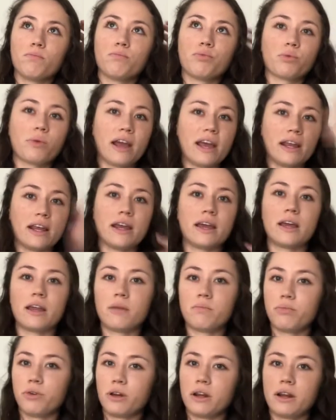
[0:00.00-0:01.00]
braid it
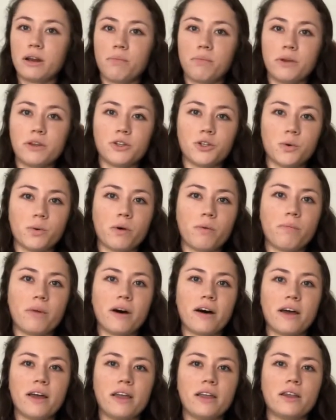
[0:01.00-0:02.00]
and put it up into a
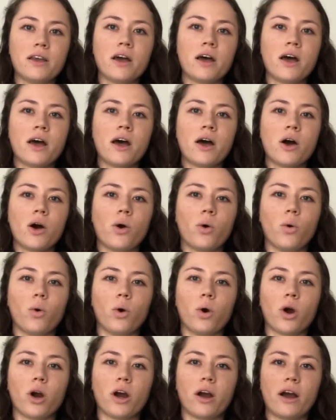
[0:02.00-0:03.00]
bun,
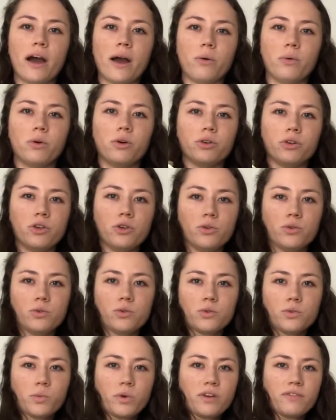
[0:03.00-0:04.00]
or I will
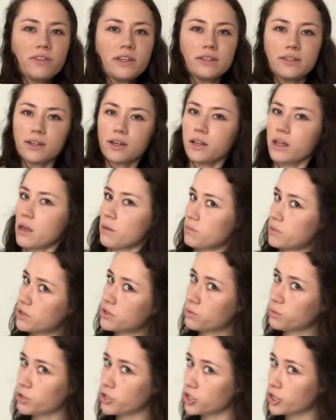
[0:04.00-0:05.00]
use one of these clips,
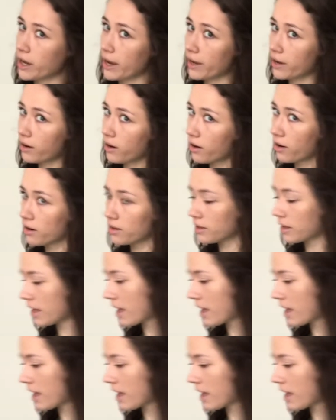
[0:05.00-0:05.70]
which I currently